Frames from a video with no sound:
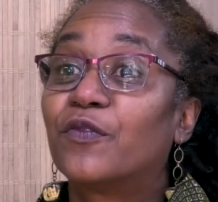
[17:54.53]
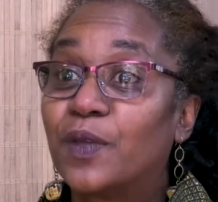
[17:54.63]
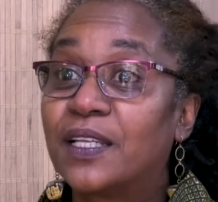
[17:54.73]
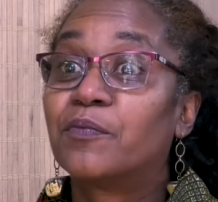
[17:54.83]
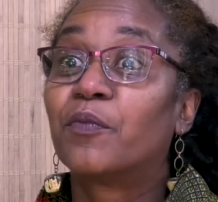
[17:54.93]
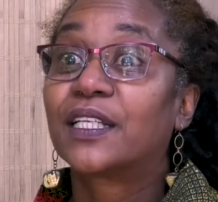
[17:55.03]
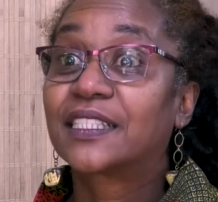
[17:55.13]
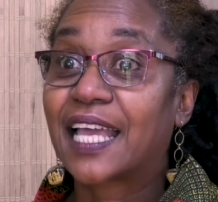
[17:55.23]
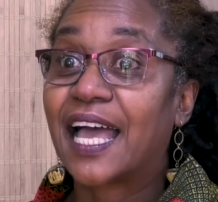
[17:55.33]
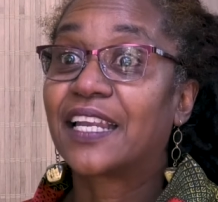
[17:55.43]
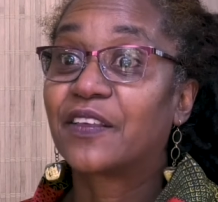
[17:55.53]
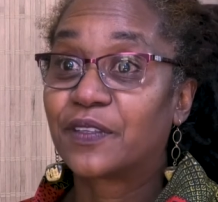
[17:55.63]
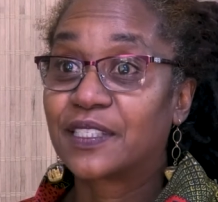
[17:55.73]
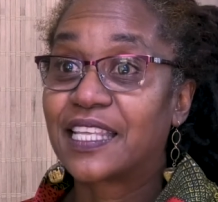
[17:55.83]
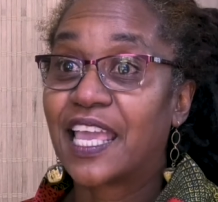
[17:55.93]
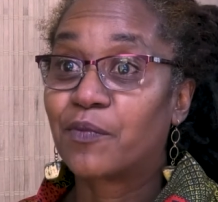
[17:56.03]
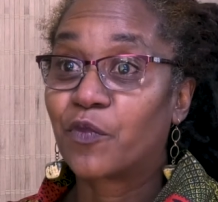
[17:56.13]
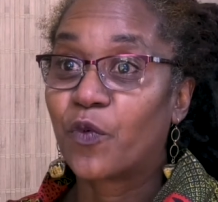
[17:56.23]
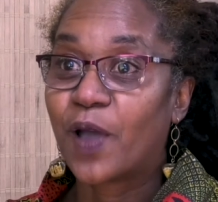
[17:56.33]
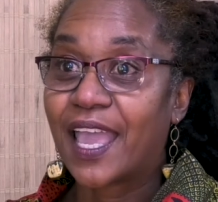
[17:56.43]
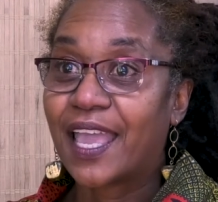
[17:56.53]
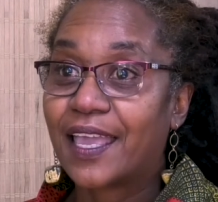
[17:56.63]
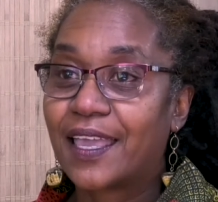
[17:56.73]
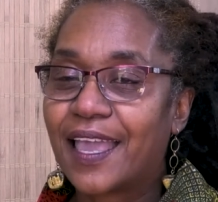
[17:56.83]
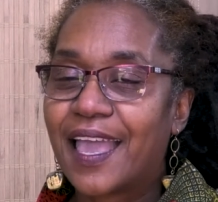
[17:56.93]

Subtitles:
in much kind of the same way.